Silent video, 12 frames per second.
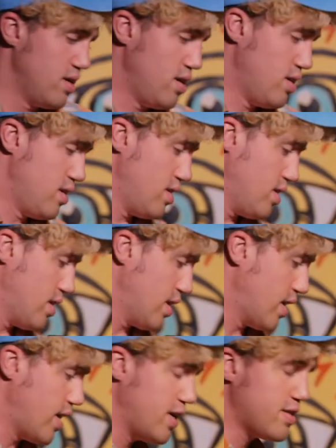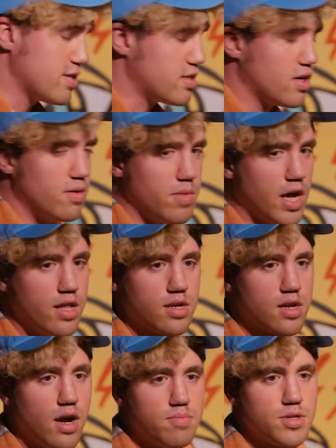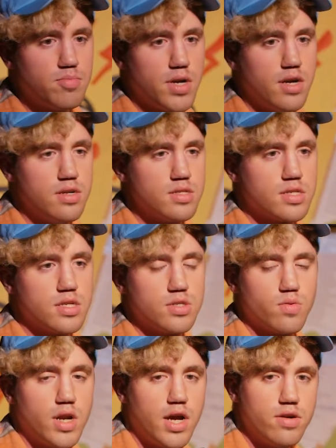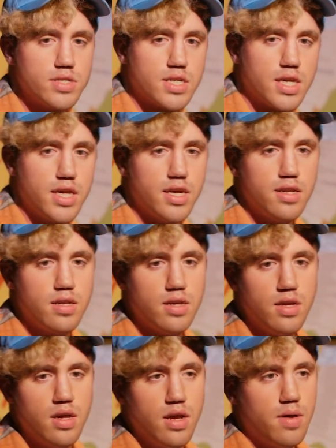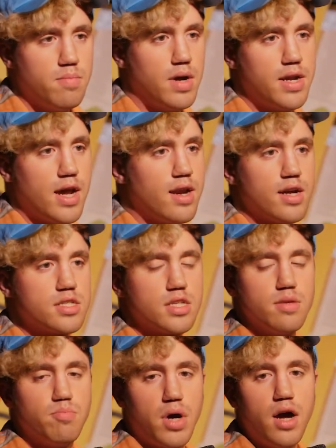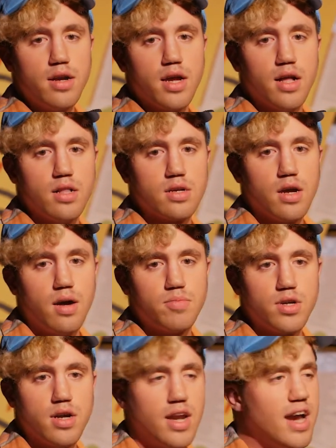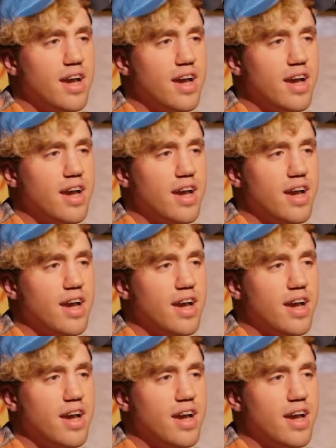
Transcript: I hate the term helicopter parents because when I was a kid, my dad actually bought a helicopter and